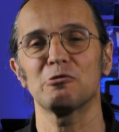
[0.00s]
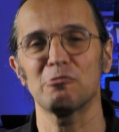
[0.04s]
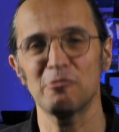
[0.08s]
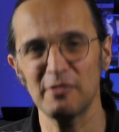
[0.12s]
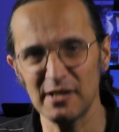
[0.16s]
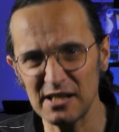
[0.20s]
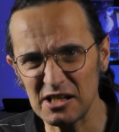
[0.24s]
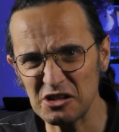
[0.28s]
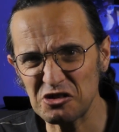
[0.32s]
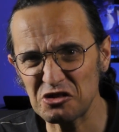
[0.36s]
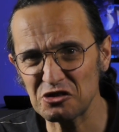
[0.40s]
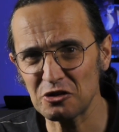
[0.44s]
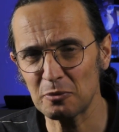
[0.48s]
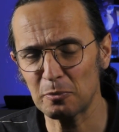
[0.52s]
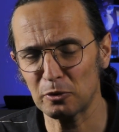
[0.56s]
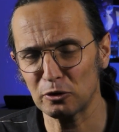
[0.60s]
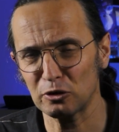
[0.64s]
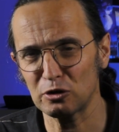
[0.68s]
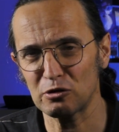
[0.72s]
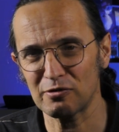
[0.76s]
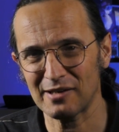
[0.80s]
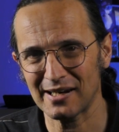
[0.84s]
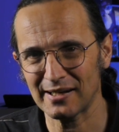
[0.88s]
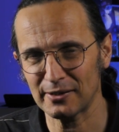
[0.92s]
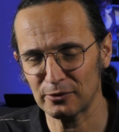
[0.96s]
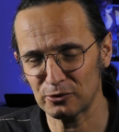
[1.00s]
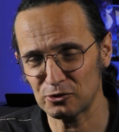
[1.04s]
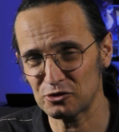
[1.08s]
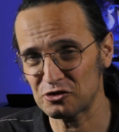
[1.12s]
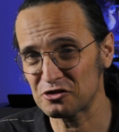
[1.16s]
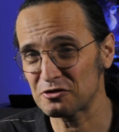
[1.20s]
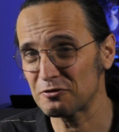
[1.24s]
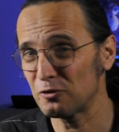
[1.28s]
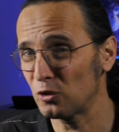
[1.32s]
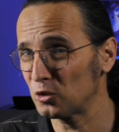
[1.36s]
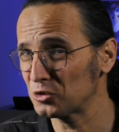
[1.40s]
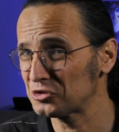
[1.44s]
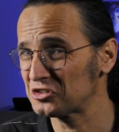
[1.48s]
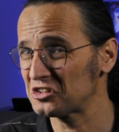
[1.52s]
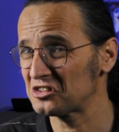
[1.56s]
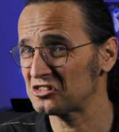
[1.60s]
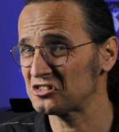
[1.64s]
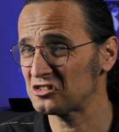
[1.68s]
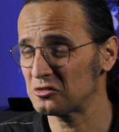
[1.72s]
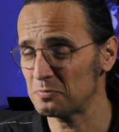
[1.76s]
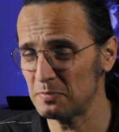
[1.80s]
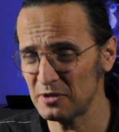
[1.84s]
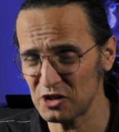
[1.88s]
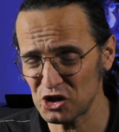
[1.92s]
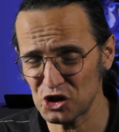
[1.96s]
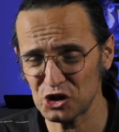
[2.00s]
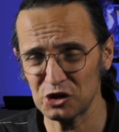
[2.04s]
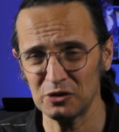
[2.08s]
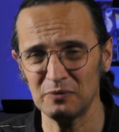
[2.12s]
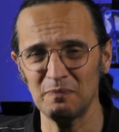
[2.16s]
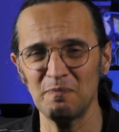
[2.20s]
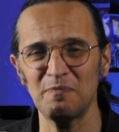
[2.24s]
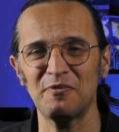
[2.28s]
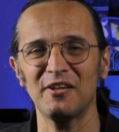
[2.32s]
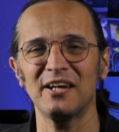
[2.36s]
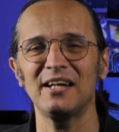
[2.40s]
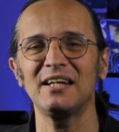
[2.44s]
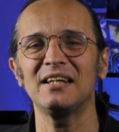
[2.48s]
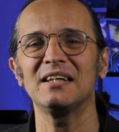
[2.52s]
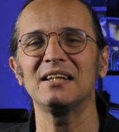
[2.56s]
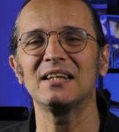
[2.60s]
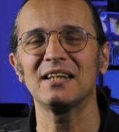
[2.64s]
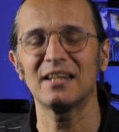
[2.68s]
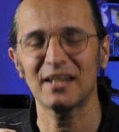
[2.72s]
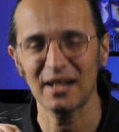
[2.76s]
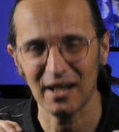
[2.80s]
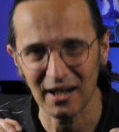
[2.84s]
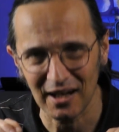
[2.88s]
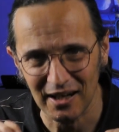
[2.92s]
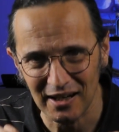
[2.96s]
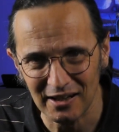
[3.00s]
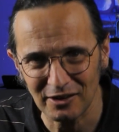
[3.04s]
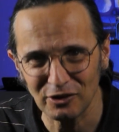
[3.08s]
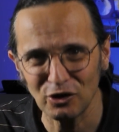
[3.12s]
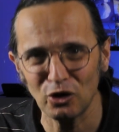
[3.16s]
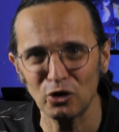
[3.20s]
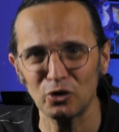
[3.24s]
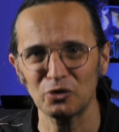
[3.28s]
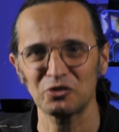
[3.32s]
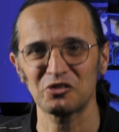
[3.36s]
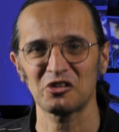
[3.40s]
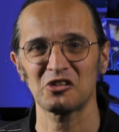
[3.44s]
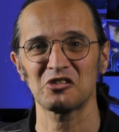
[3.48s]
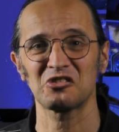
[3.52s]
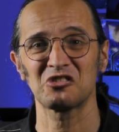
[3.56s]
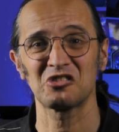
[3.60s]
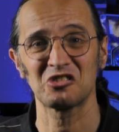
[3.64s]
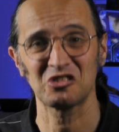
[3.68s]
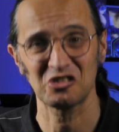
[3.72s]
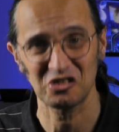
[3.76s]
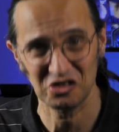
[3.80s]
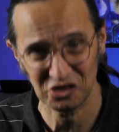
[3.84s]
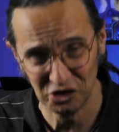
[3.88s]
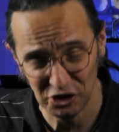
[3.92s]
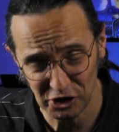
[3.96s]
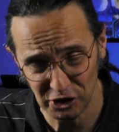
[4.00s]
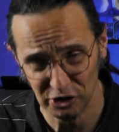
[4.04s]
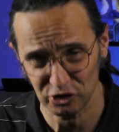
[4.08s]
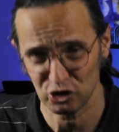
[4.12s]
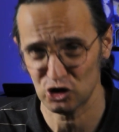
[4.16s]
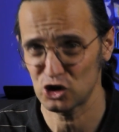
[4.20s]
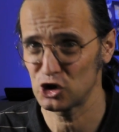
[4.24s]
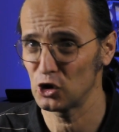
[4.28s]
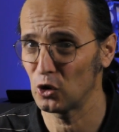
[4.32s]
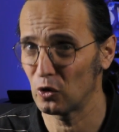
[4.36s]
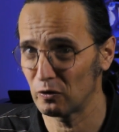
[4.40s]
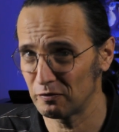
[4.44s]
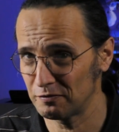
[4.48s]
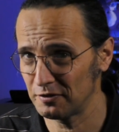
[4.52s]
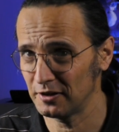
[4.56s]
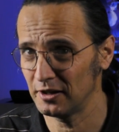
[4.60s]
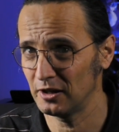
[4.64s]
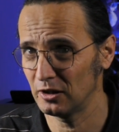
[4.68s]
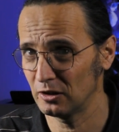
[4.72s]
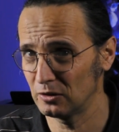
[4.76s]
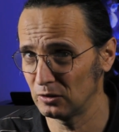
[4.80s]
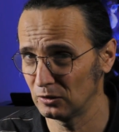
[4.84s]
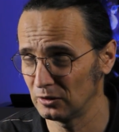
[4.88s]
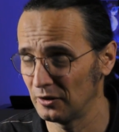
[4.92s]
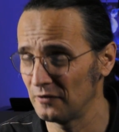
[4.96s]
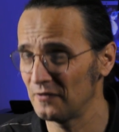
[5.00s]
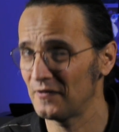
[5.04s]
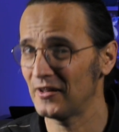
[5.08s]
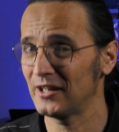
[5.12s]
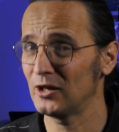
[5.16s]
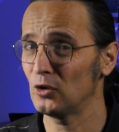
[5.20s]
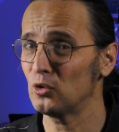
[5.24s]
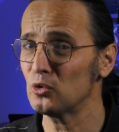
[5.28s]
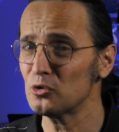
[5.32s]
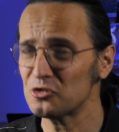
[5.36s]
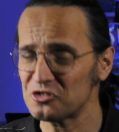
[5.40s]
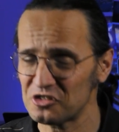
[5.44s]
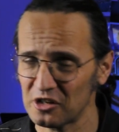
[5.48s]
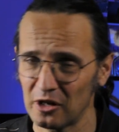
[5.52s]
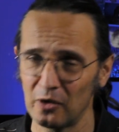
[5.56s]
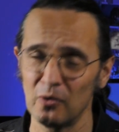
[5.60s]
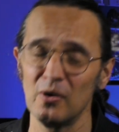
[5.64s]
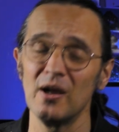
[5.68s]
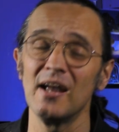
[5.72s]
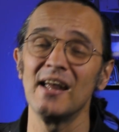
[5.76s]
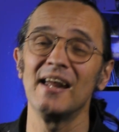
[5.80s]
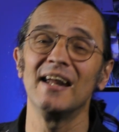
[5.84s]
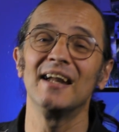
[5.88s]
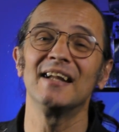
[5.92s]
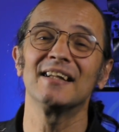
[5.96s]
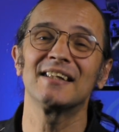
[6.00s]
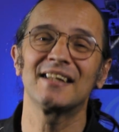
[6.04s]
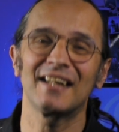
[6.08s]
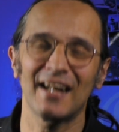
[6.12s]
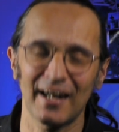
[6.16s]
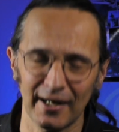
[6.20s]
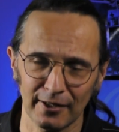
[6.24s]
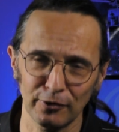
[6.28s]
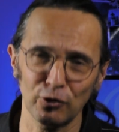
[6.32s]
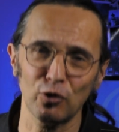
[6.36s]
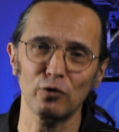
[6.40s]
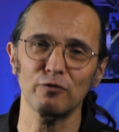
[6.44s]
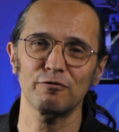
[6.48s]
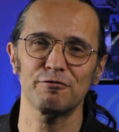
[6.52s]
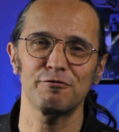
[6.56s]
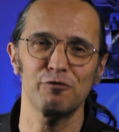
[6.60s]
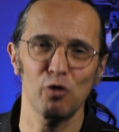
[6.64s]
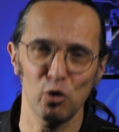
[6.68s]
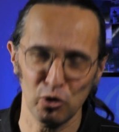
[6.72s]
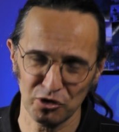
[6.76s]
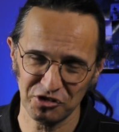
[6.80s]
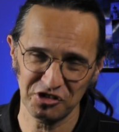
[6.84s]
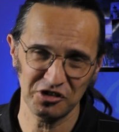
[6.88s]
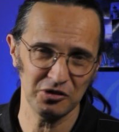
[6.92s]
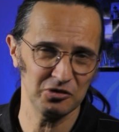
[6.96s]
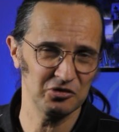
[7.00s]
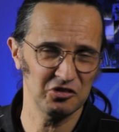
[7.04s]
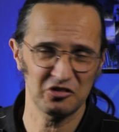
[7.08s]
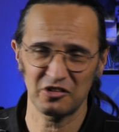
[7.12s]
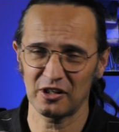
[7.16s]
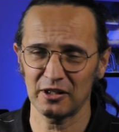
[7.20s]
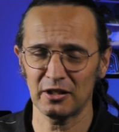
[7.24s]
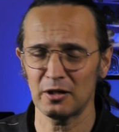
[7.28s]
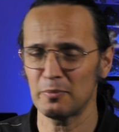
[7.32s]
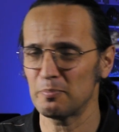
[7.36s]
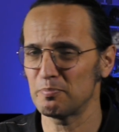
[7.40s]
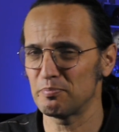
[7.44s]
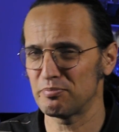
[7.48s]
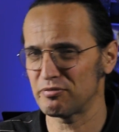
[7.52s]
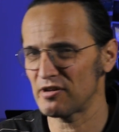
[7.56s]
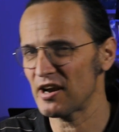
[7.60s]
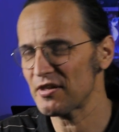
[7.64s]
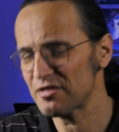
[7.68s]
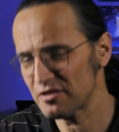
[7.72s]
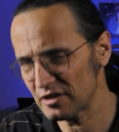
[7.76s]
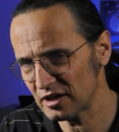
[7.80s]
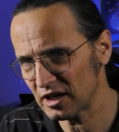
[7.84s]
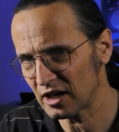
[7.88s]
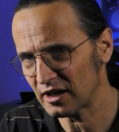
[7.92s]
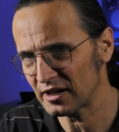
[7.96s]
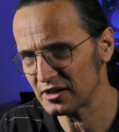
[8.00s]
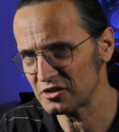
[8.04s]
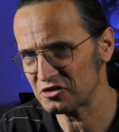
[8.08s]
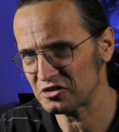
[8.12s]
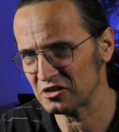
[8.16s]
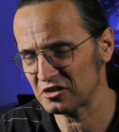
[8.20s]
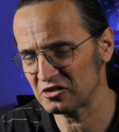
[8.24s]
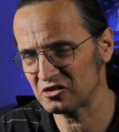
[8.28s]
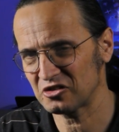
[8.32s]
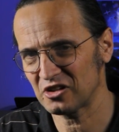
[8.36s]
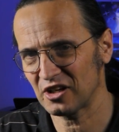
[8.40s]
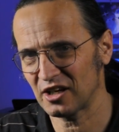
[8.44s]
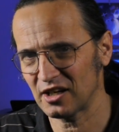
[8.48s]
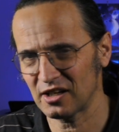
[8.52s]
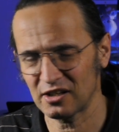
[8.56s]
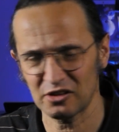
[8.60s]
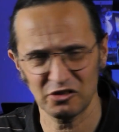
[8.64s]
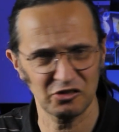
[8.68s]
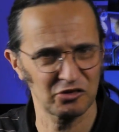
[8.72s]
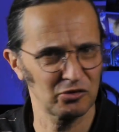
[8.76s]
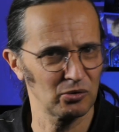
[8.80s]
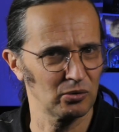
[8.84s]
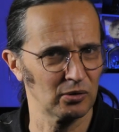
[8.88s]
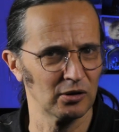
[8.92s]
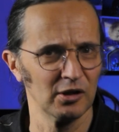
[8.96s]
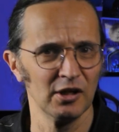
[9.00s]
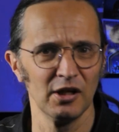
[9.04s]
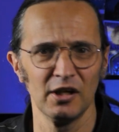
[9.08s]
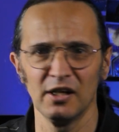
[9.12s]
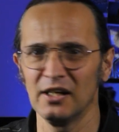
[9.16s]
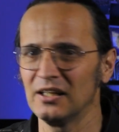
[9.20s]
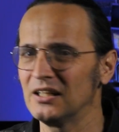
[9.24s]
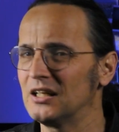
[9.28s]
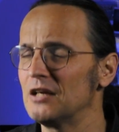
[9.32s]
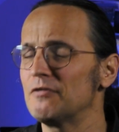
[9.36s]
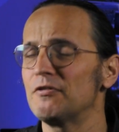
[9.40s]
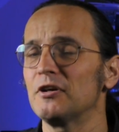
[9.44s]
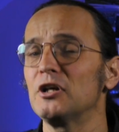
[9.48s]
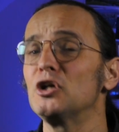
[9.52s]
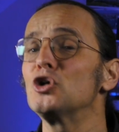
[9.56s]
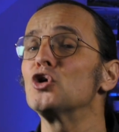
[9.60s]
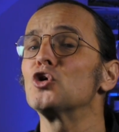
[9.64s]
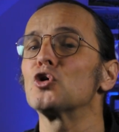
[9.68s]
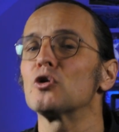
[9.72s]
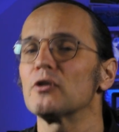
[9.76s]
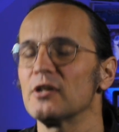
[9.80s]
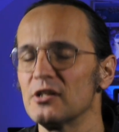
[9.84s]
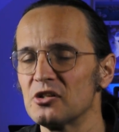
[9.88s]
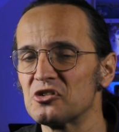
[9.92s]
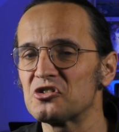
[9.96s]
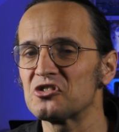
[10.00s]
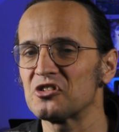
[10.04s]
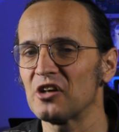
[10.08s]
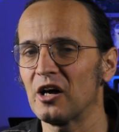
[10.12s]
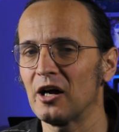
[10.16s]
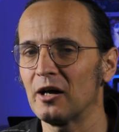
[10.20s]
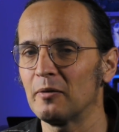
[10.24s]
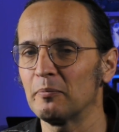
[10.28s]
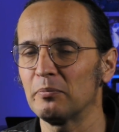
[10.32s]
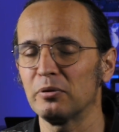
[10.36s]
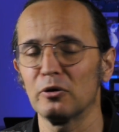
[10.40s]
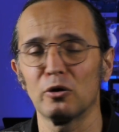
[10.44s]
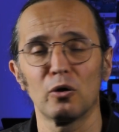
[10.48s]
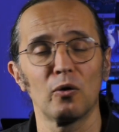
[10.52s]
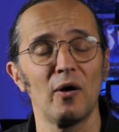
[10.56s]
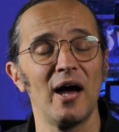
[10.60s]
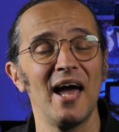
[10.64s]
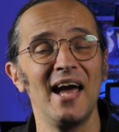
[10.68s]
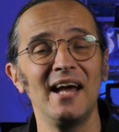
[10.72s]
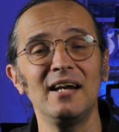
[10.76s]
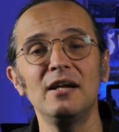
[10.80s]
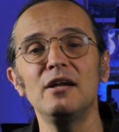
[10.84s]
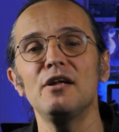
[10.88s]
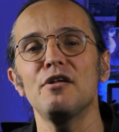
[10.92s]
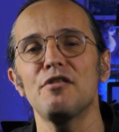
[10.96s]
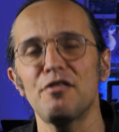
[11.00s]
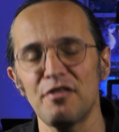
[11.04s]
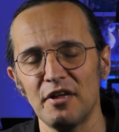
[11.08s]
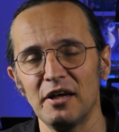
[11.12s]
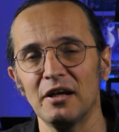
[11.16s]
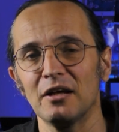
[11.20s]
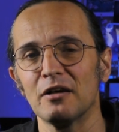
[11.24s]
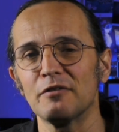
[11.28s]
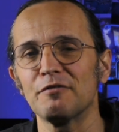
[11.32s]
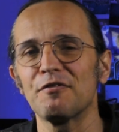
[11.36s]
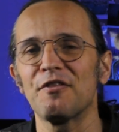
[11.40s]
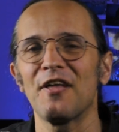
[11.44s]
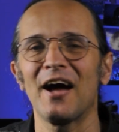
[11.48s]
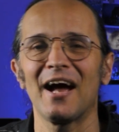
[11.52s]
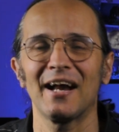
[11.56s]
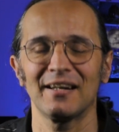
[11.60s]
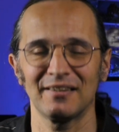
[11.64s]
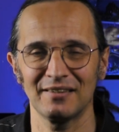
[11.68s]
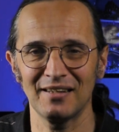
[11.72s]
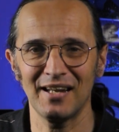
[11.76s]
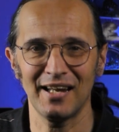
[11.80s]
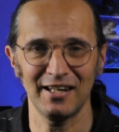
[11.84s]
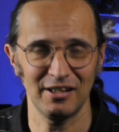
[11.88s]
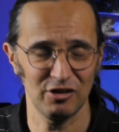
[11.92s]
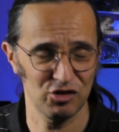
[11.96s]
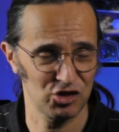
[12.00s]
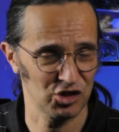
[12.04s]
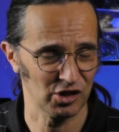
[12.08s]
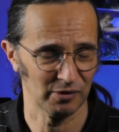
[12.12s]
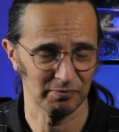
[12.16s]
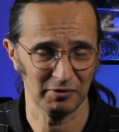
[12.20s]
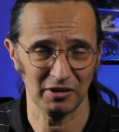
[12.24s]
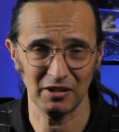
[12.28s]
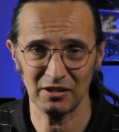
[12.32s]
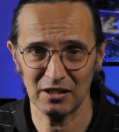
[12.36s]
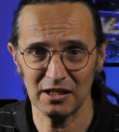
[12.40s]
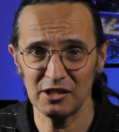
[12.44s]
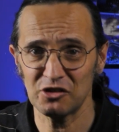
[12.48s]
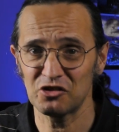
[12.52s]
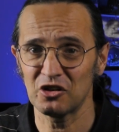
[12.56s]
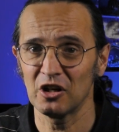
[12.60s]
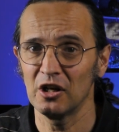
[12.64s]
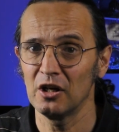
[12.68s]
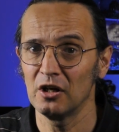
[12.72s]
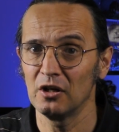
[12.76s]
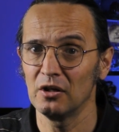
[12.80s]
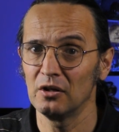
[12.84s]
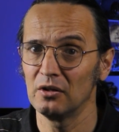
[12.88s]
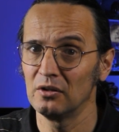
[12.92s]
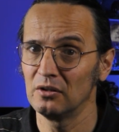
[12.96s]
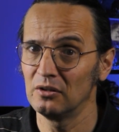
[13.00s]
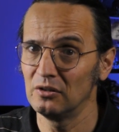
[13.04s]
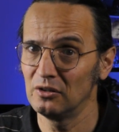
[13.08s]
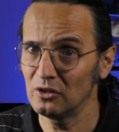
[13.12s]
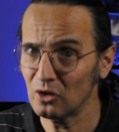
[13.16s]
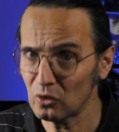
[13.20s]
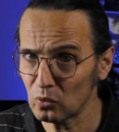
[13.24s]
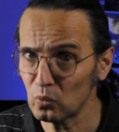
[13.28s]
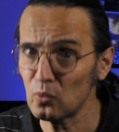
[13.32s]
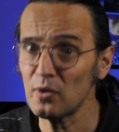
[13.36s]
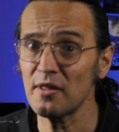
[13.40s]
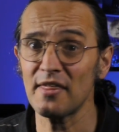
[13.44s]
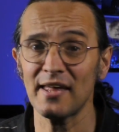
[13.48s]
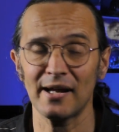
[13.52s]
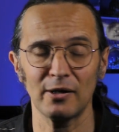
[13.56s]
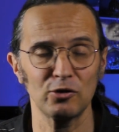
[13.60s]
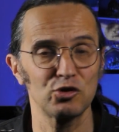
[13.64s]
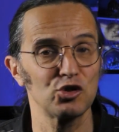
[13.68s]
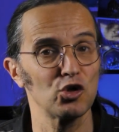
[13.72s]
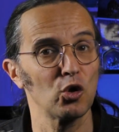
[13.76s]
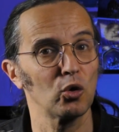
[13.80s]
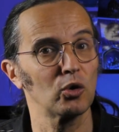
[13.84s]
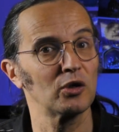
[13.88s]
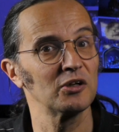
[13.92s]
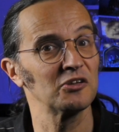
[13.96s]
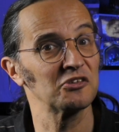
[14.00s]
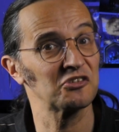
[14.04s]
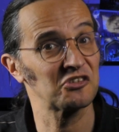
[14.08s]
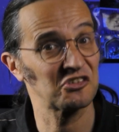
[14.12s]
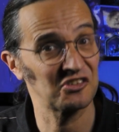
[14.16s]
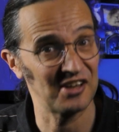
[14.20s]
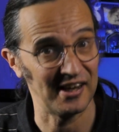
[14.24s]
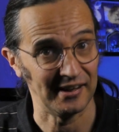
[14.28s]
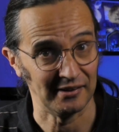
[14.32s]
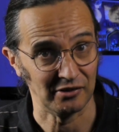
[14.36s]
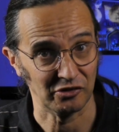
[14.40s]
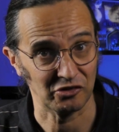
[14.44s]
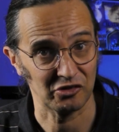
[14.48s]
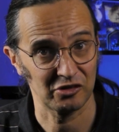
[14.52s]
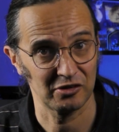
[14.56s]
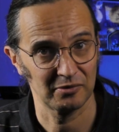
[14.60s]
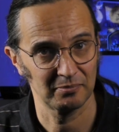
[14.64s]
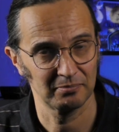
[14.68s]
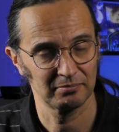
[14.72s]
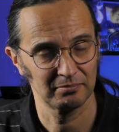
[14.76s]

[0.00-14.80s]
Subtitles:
reasonable grounds for suspicion, they cannot search your vehicle, and they also cannot force you to take a breathalyzer test or give a urine sample or anything of that nature, at least not without your consent.